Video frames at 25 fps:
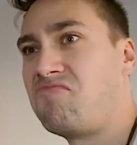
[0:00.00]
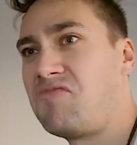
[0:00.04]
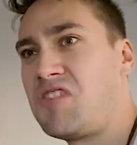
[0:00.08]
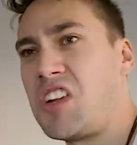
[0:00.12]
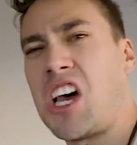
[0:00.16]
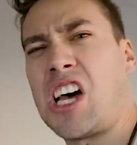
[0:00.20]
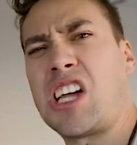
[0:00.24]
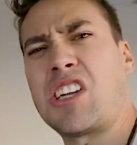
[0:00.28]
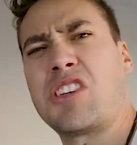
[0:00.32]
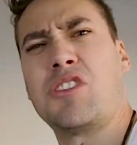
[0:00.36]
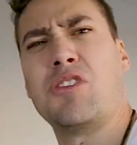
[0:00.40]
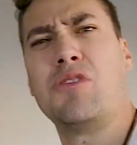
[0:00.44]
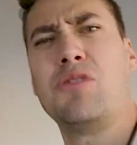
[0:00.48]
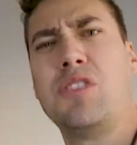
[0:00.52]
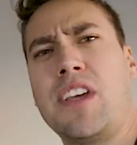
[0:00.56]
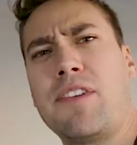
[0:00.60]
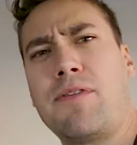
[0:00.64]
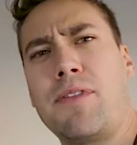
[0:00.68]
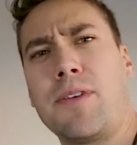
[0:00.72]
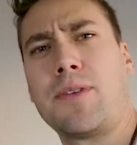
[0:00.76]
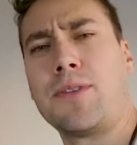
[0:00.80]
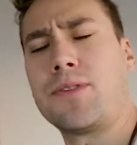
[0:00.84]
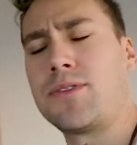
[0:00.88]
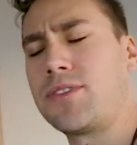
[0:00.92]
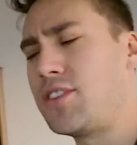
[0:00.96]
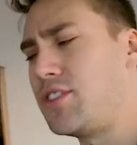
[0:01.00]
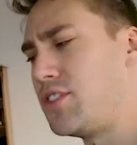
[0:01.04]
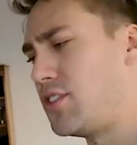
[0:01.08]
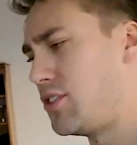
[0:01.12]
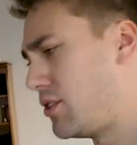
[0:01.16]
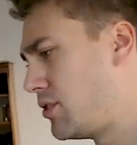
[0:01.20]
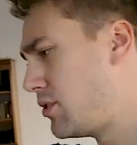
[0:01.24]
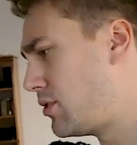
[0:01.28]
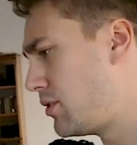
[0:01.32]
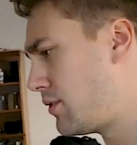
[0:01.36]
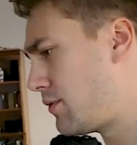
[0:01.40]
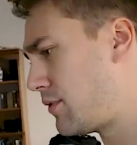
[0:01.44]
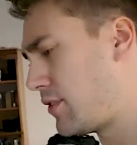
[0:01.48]
not too difficult to
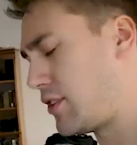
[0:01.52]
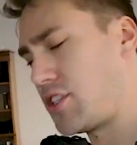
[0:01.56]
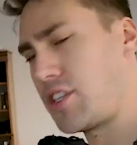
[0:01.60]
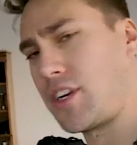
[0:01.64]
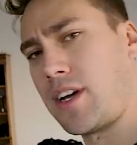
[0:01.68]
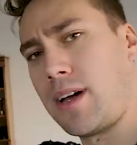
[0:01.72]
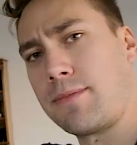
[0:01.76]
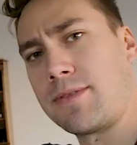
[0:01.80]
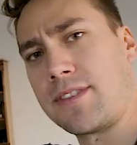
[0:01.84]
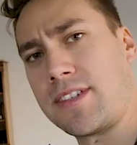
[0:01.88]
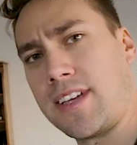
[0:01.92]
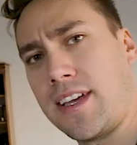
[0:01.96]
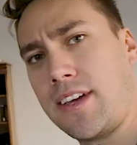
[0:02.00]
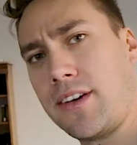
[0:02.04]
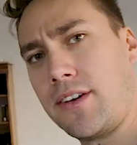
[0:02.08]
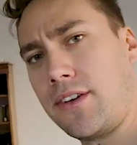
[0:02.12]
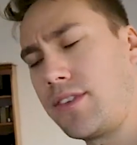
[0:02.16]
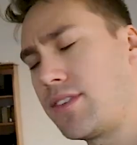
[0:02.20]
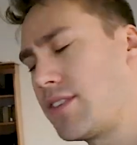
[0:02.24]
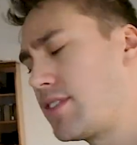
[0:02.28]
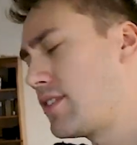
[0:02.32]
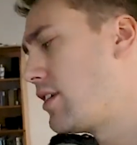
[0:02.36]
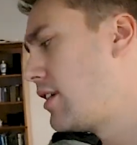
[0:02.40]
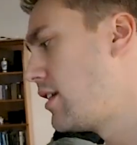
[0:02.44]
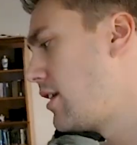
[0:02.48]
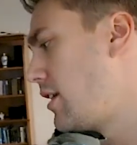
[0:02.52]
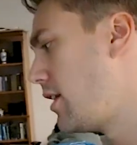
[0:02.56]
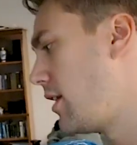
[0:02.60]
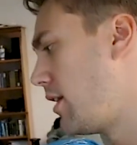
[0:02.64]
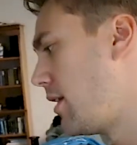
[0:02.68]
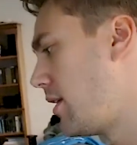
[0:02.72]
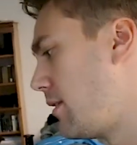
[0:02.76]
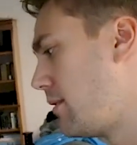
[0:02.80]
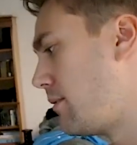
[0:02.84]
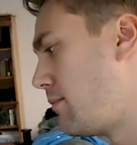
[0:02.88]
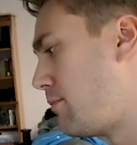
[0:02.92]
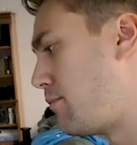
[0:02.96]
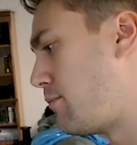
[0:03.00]
do if you shop sales.
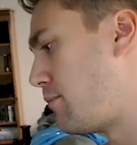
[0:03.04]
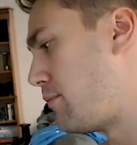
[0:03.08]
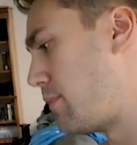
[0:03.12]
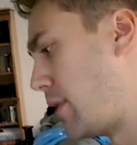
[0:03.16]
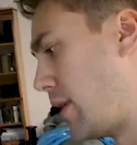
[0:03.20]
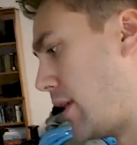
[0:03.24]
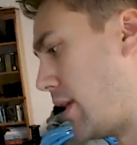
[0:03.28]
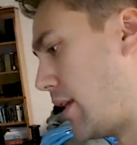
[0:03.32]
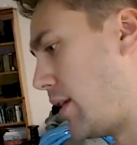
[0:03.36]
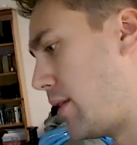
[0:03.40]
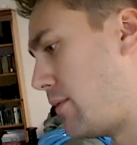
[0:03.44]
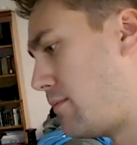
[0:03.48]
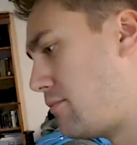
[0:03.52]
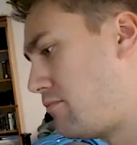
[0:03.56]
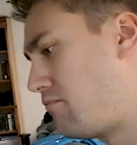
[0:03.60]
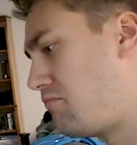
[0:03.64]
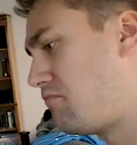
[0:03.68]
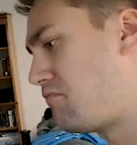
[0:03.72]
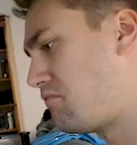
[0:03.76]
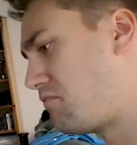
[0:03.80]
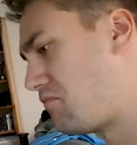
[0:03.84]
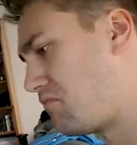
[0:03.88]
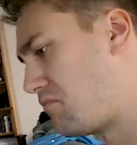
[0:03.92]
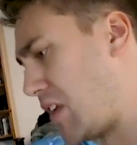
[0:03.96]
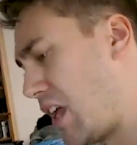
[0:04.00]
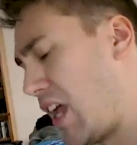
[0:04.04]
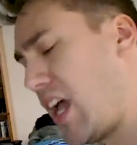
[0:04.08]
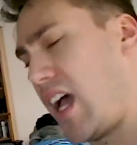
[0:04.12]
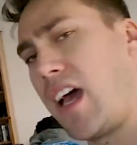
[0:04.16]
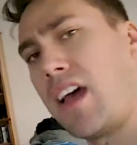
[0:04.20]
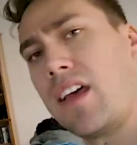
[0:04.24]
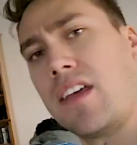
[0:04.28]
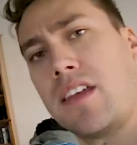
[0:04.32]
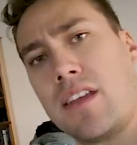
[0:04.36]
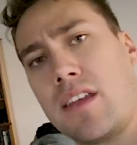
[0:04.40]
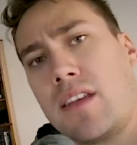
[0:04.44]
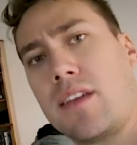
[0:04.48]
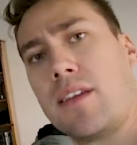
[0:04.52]
But
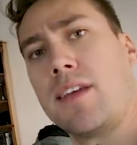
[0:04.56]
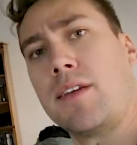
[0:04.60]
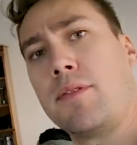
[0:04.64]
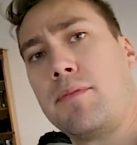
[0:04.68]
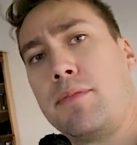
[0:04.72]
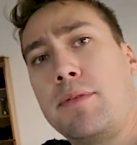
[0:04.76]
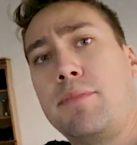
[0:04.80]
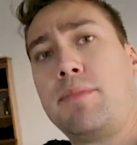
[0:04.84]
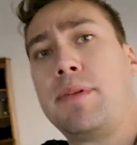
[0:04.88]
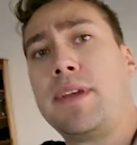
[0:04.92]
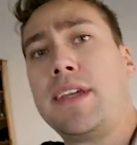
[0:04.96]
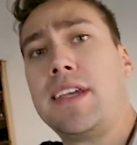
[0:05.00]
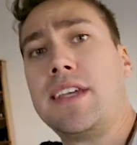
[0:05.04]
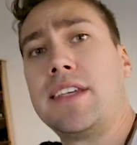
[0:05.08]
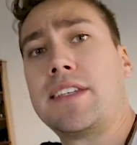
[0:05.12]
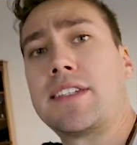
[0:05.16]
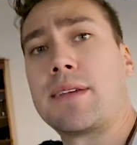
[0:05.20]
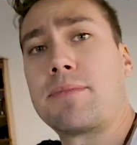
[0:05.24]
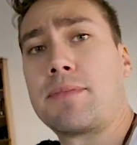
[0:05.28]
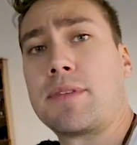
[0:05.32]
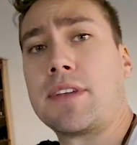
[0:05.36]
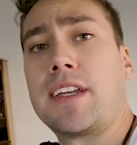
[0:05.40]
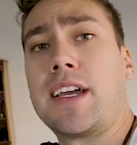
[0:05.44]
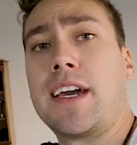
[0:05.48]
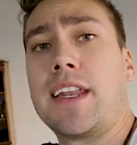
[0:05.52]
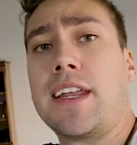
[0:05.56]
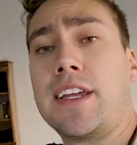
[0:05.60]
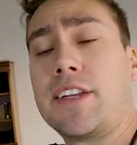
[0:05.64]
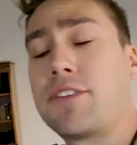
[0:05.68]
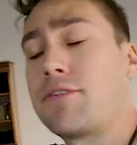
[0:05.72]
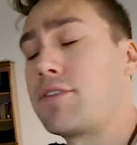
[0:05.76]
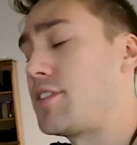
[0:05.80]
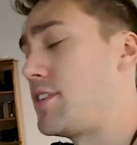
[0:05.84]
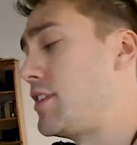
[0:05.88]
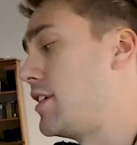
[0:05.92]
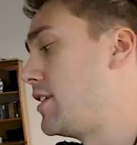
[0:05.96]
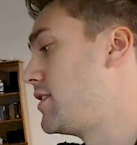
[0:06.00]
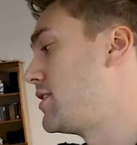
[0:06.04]
yeah, it would be something kind of
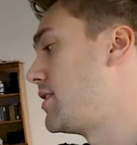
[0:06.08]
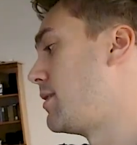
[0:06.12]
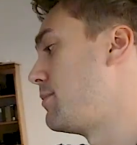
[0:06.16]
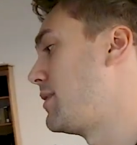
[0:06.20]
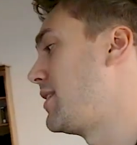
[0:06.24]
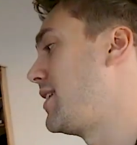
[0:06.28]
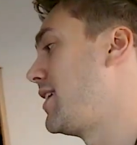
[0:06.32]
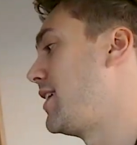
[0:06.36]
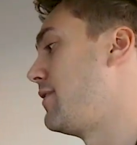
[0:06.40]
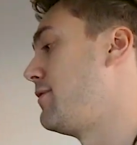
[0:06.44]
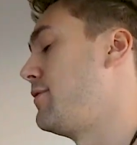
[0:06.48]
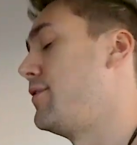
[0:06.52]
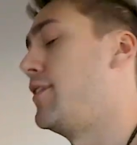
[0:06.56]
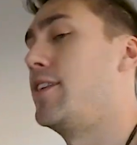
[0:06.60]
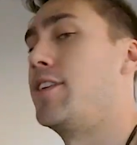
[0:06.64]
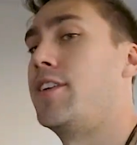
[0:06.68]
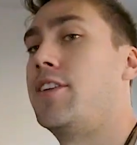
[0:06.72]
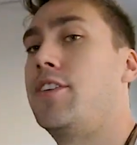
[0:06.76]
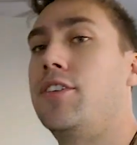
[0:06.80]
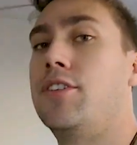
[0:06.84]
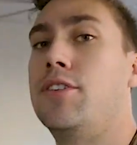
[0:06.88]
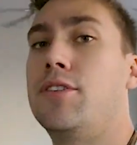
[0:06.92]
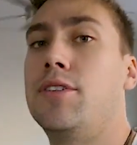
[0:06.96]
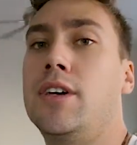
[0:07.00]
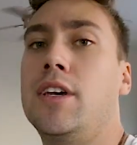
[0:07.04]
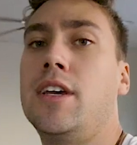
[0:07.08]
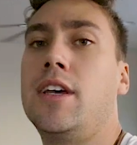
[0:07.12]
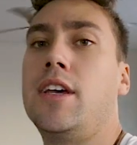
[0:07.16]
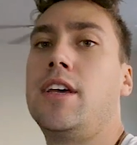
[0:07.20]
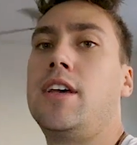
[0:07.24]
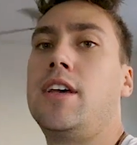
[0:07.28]
interesting, something kind of fun to do.